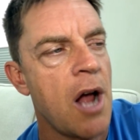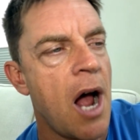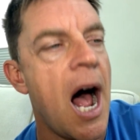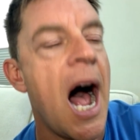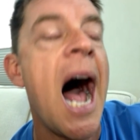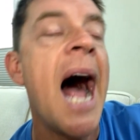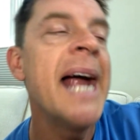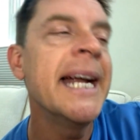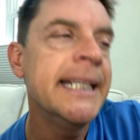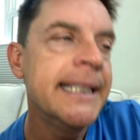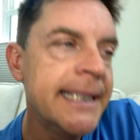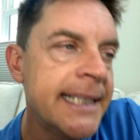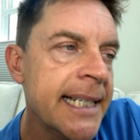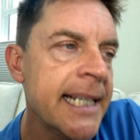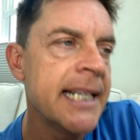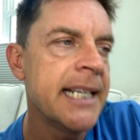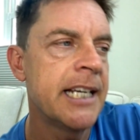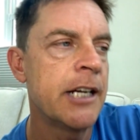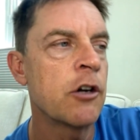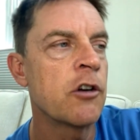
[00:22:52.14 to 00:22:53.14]
I
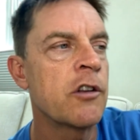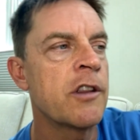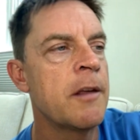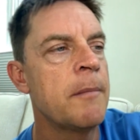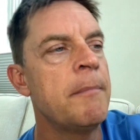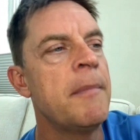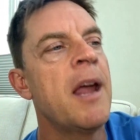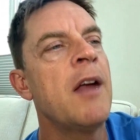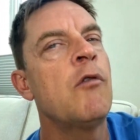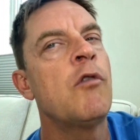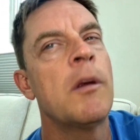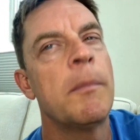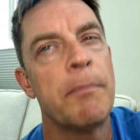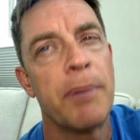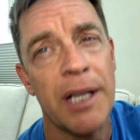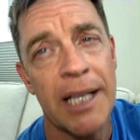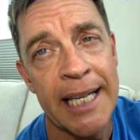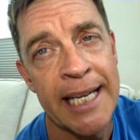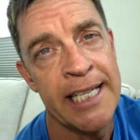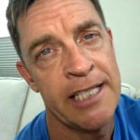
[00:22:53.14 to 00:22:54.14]
did hear they may
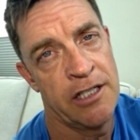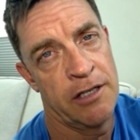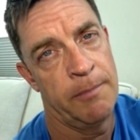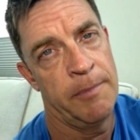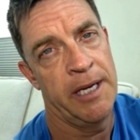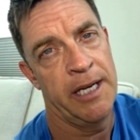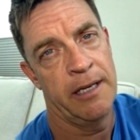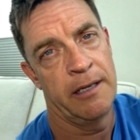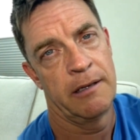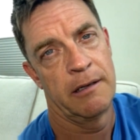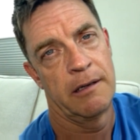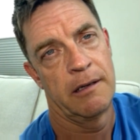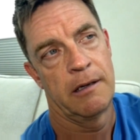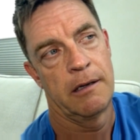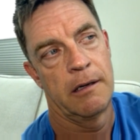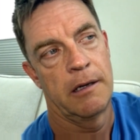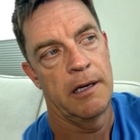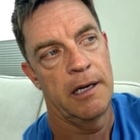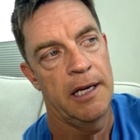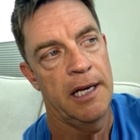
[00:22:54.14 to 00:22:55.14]
replace me.
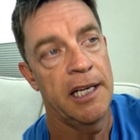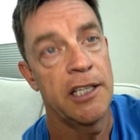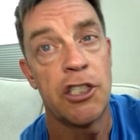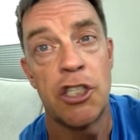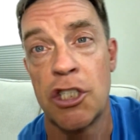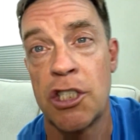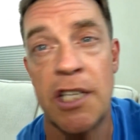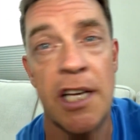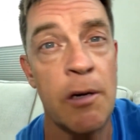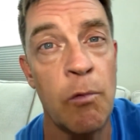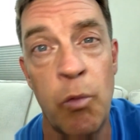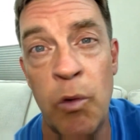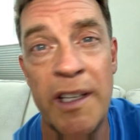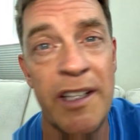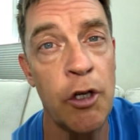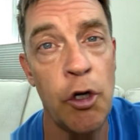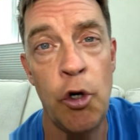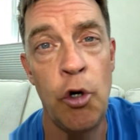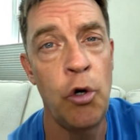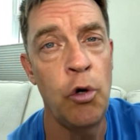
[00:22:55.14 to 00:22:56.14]
And she said, with
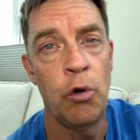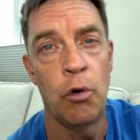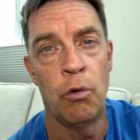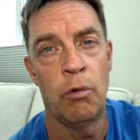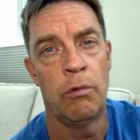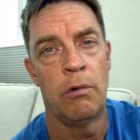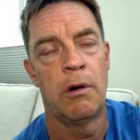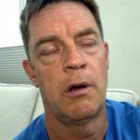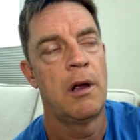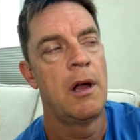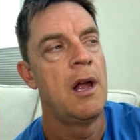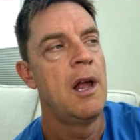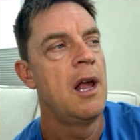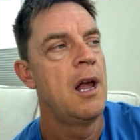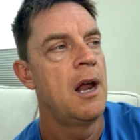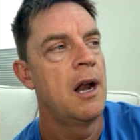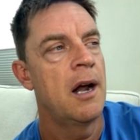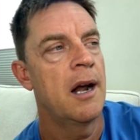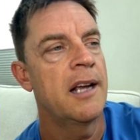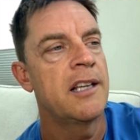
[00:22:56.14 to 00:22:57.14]
who?
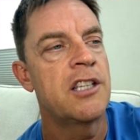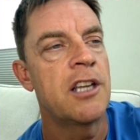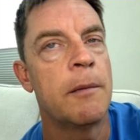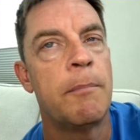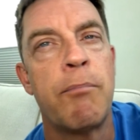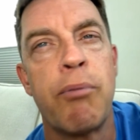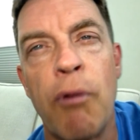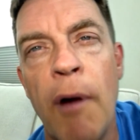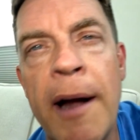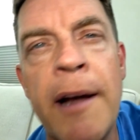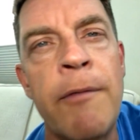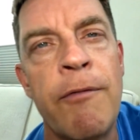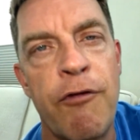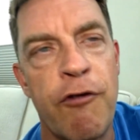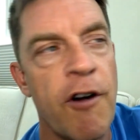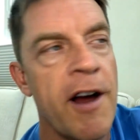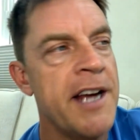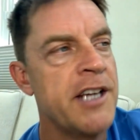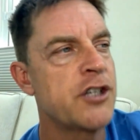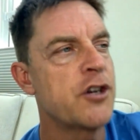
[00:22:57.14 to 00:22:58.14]
I said, Brendan
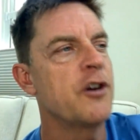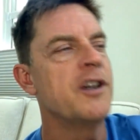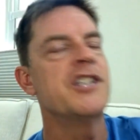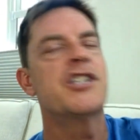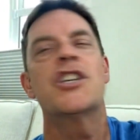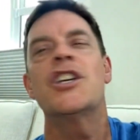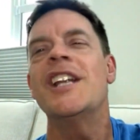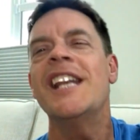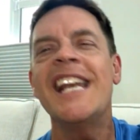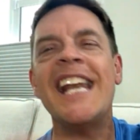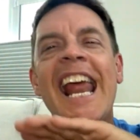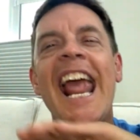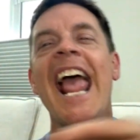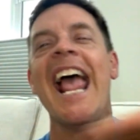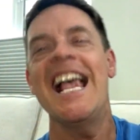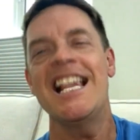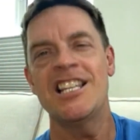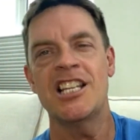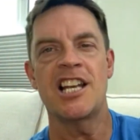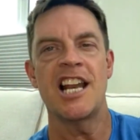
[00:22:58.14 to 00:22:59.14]
Fraser. And she didn't
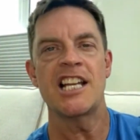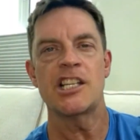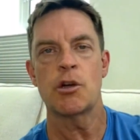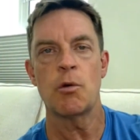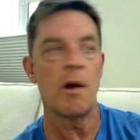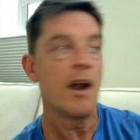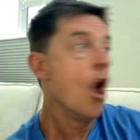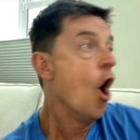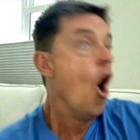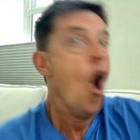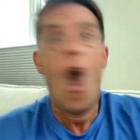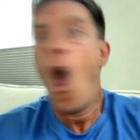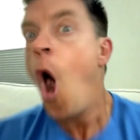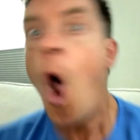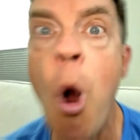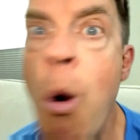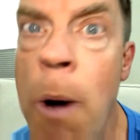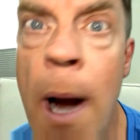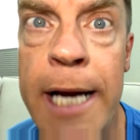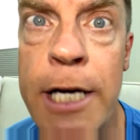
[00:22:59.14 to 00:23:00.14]
hesitate. She went,
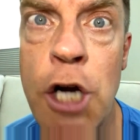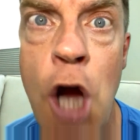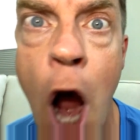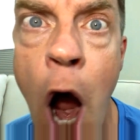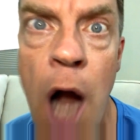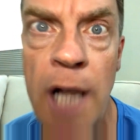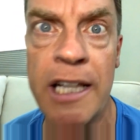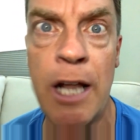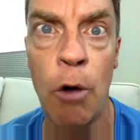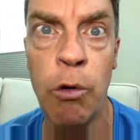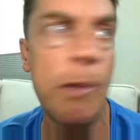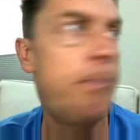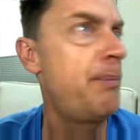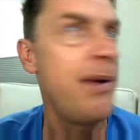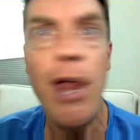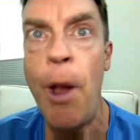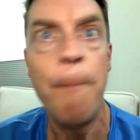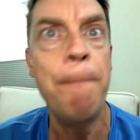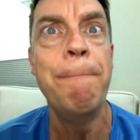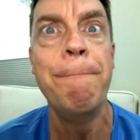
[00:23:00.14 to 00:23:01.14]
oh my God, that would
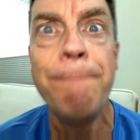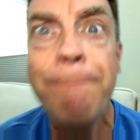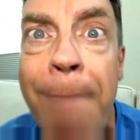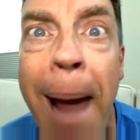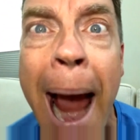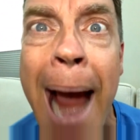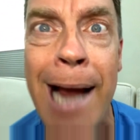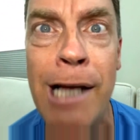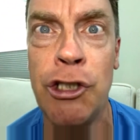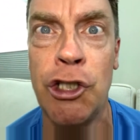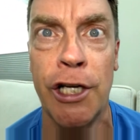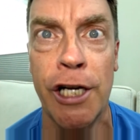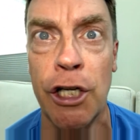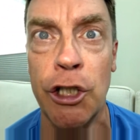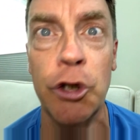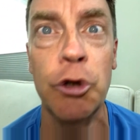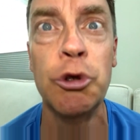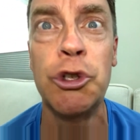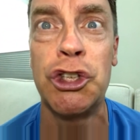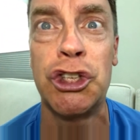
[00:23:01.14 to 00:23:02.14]
be amazing. Are
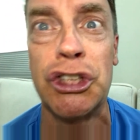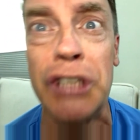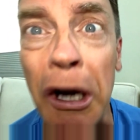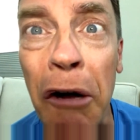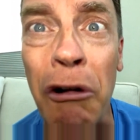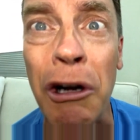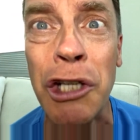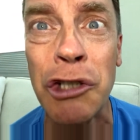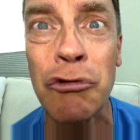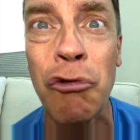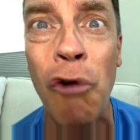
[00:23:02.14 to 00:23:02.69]
you serious